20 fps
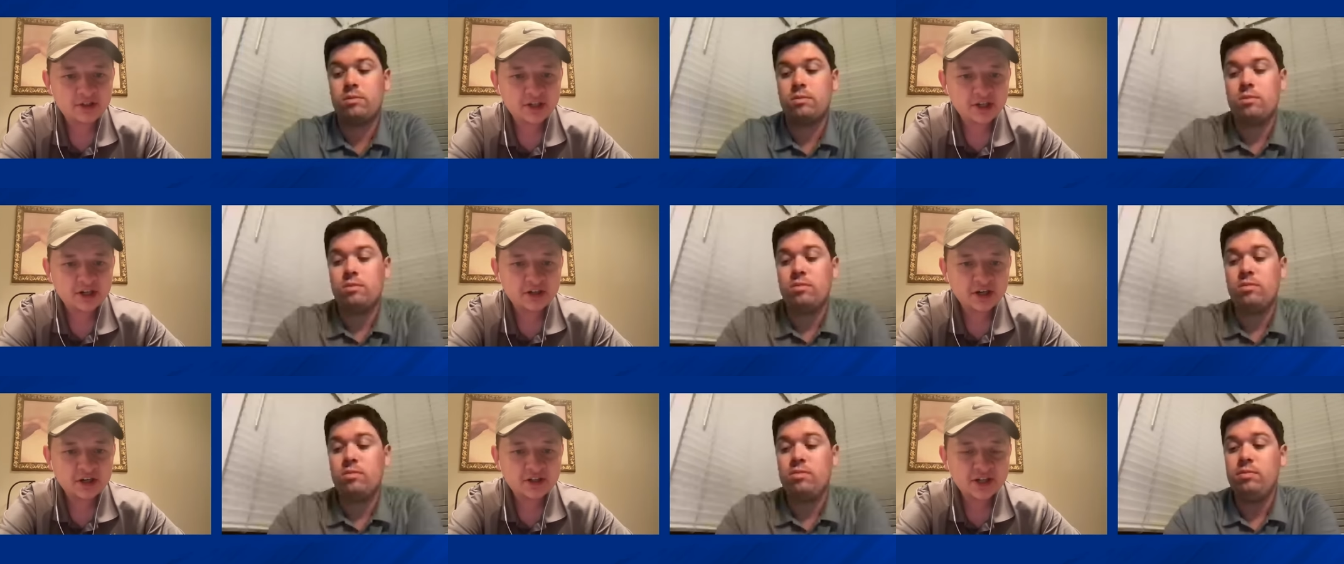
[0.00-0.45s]

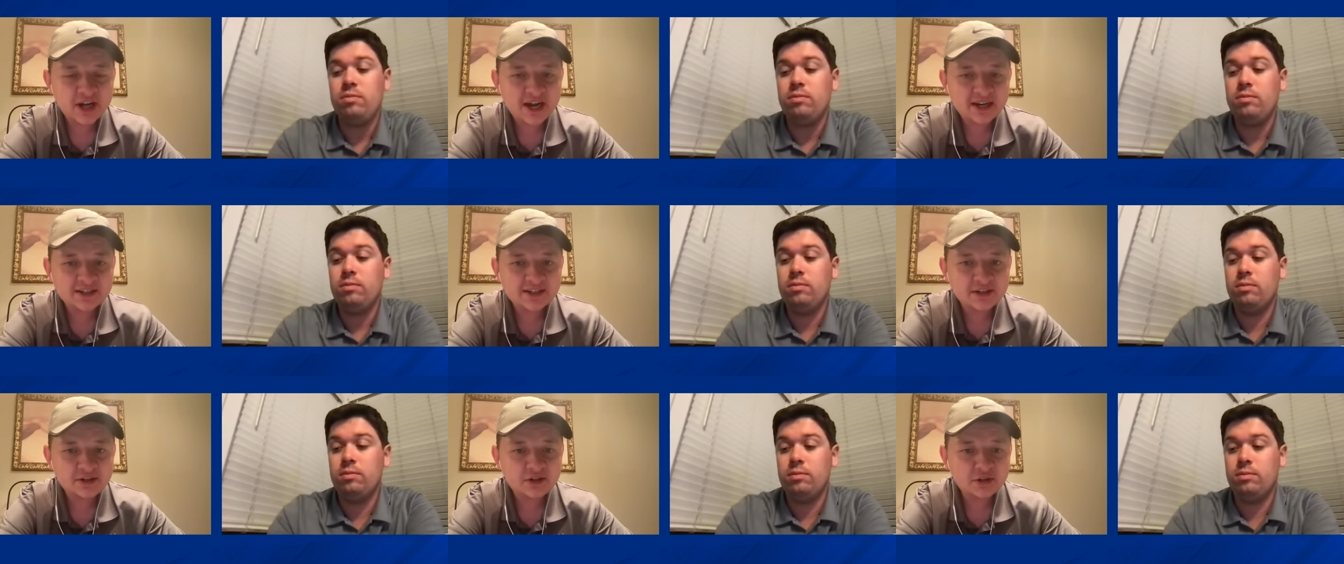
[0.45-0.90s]
Speaker 1: JJ
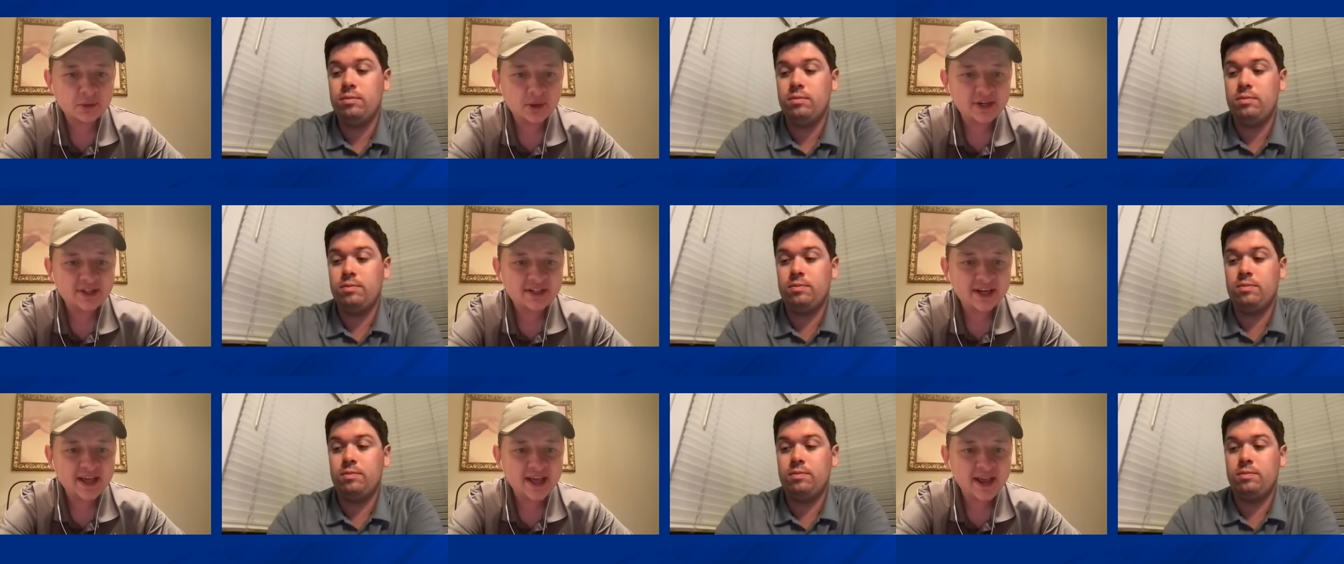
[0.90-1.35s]
Jackson,
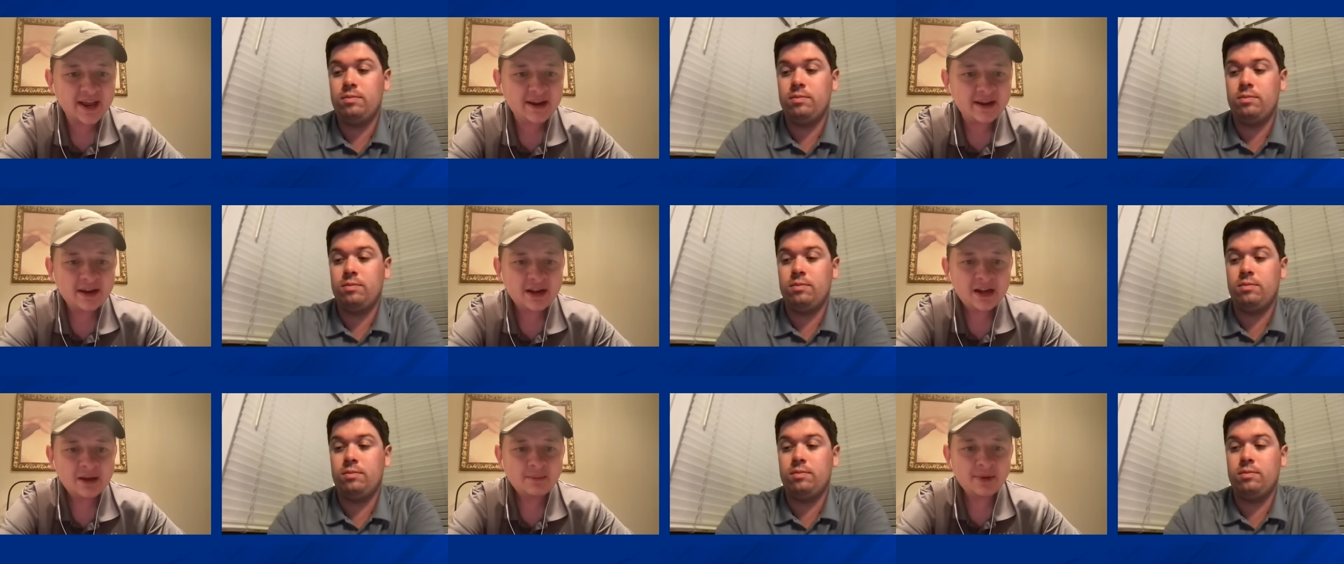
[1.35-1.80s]
joined today
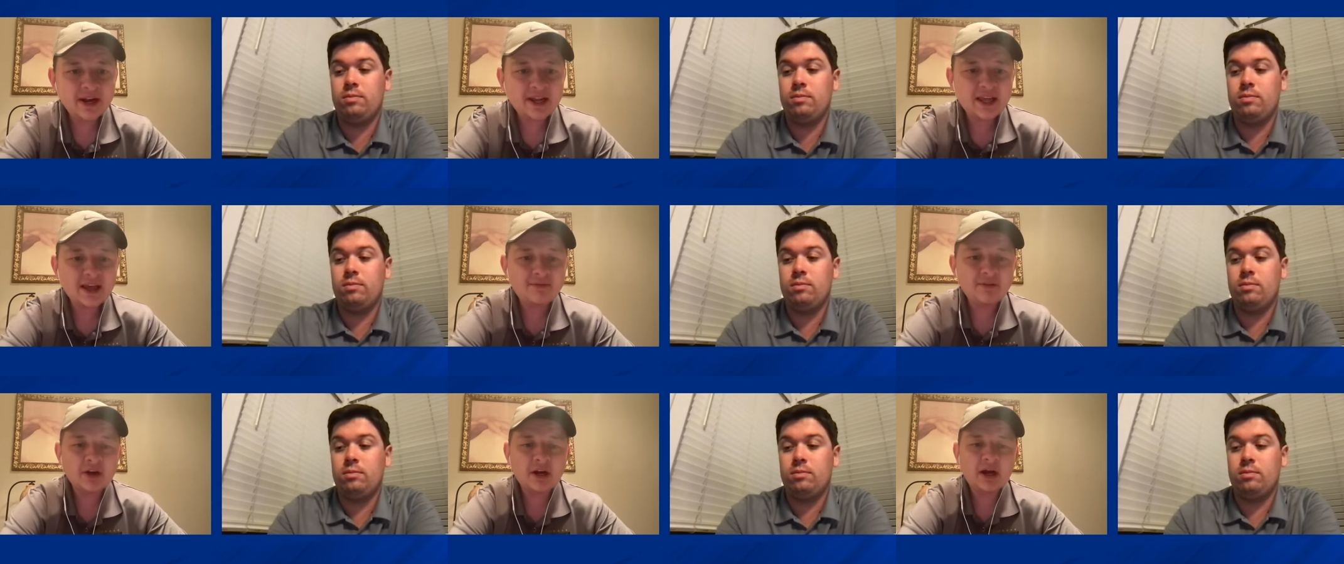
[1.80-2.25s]
by
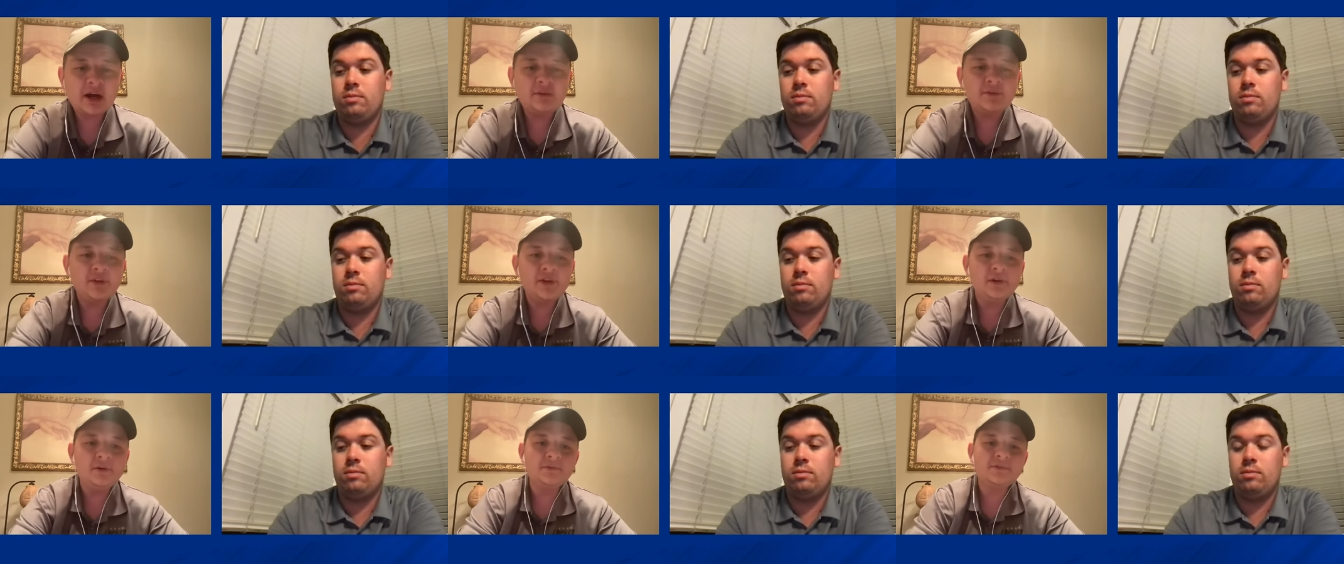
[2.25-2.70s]
Kevin
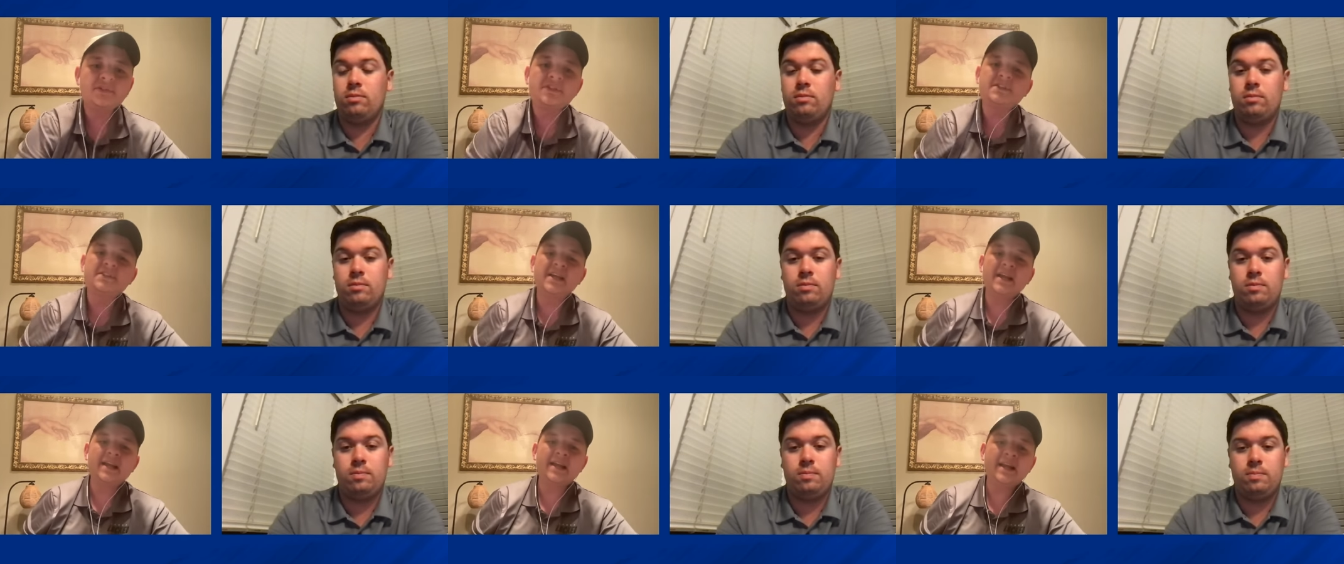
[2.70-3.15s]
Connelly, who's the
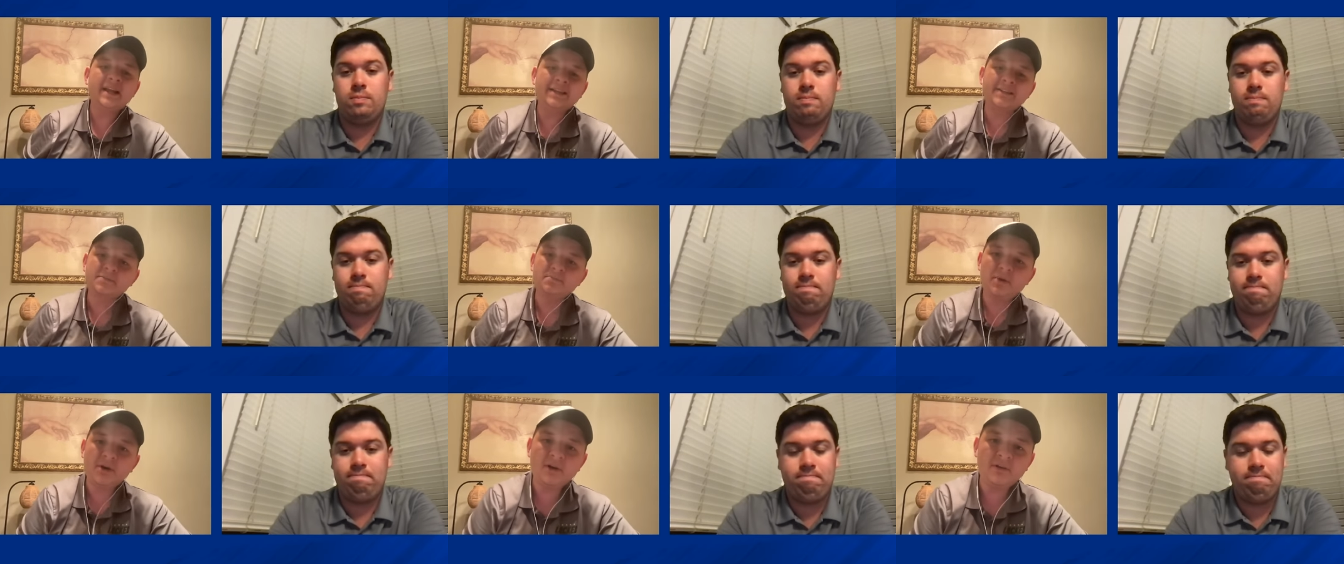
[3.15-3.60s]
site
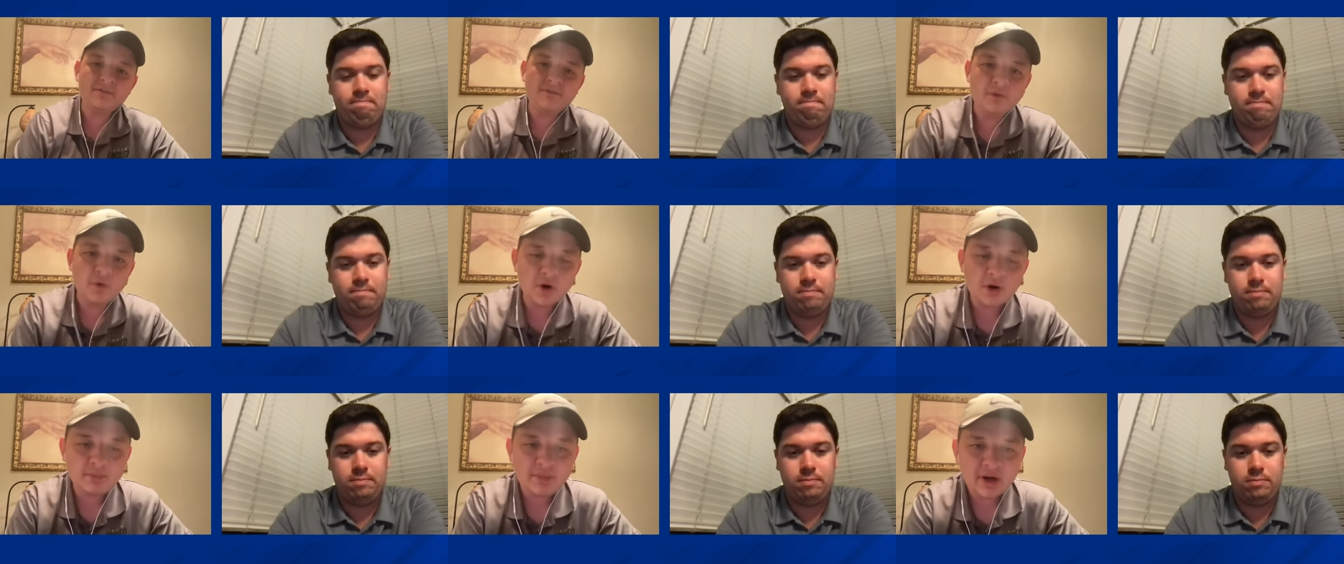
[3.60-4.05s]
expert
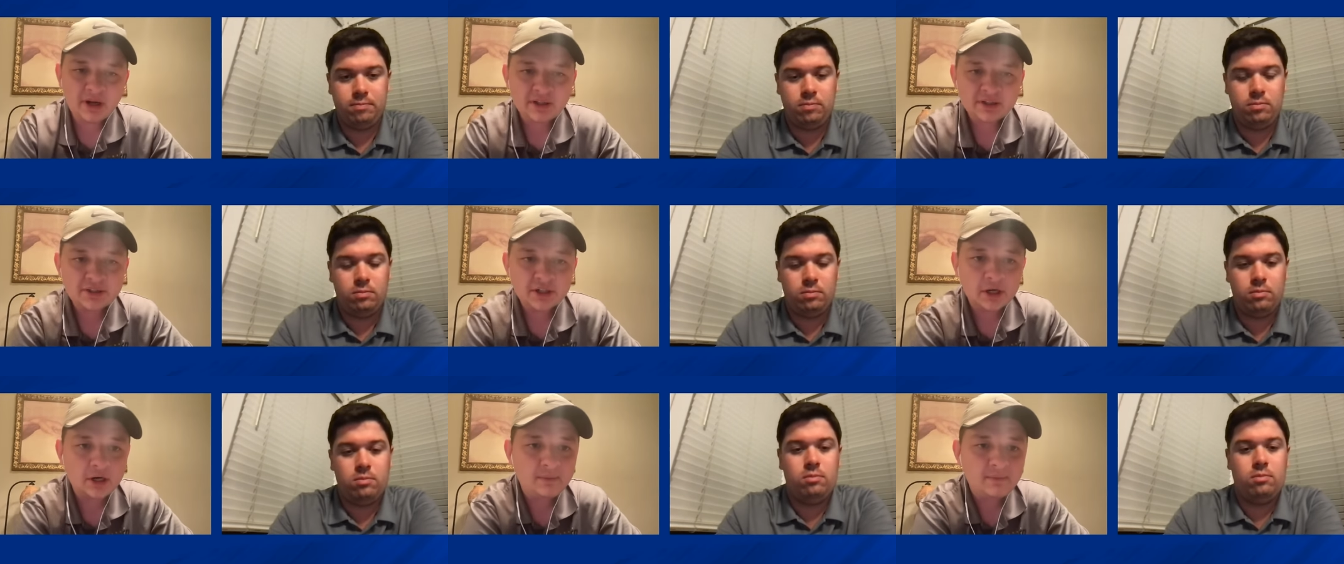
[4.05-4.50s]
for Ball
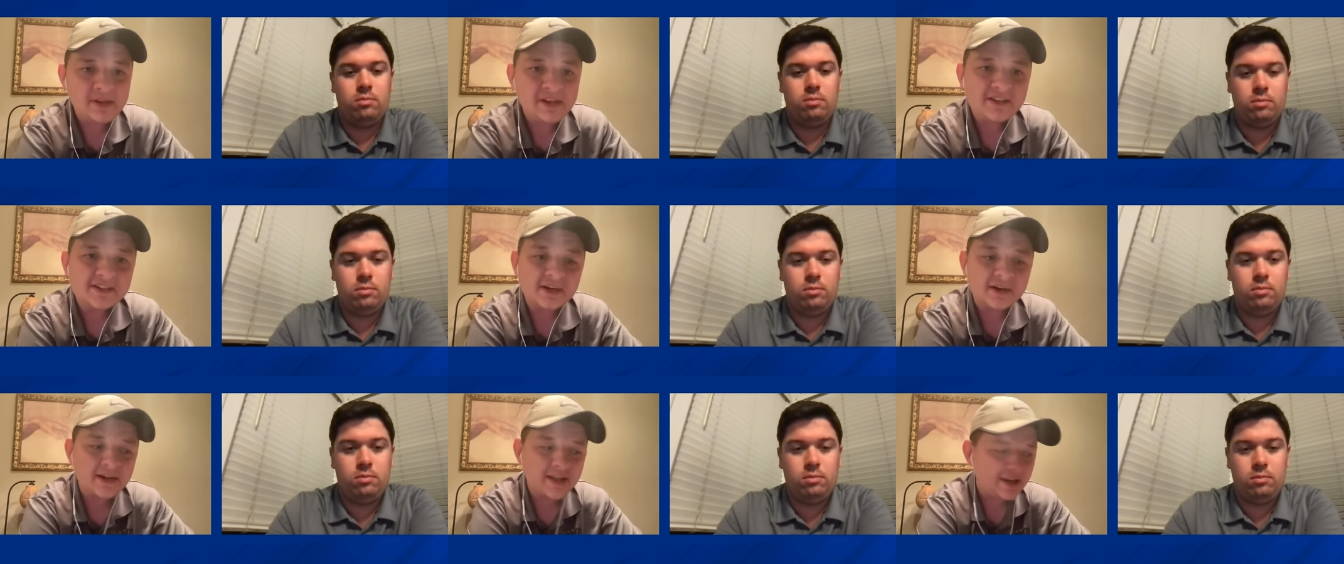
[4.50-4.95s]
Durham. He's
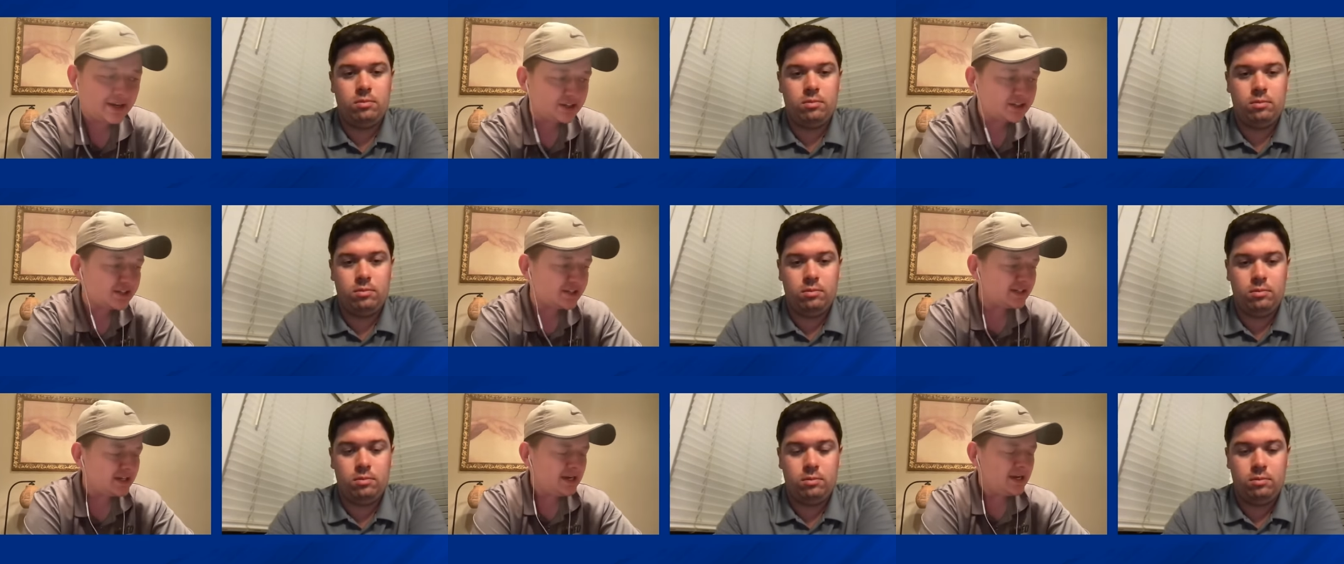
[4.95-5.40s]
on
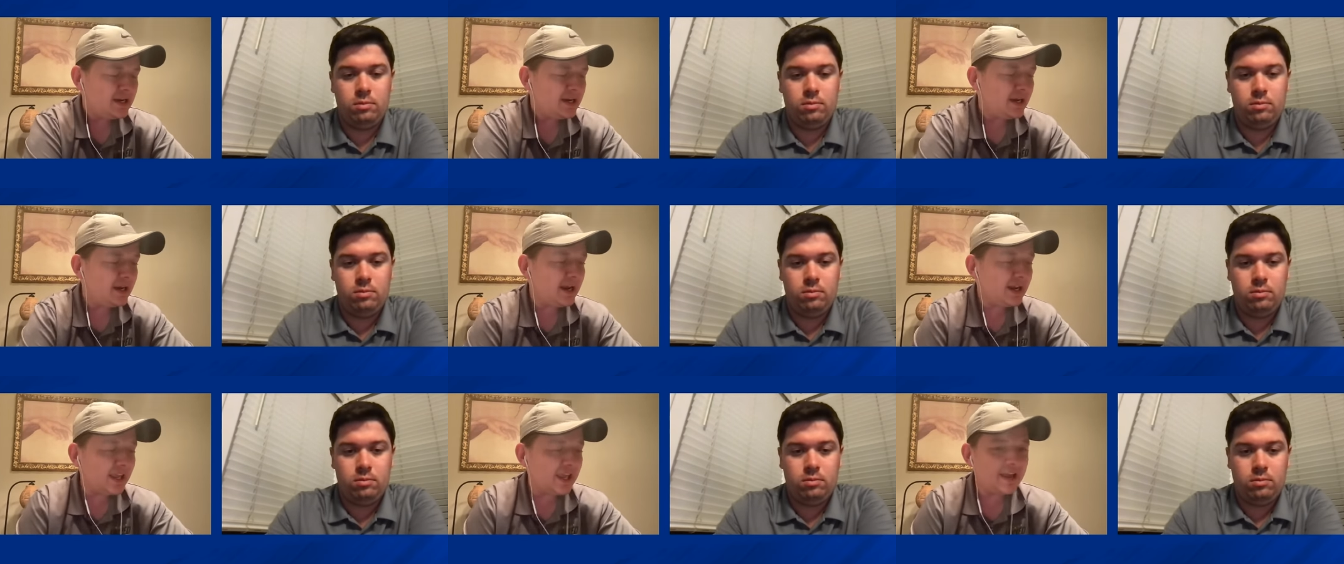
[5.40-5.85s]
X at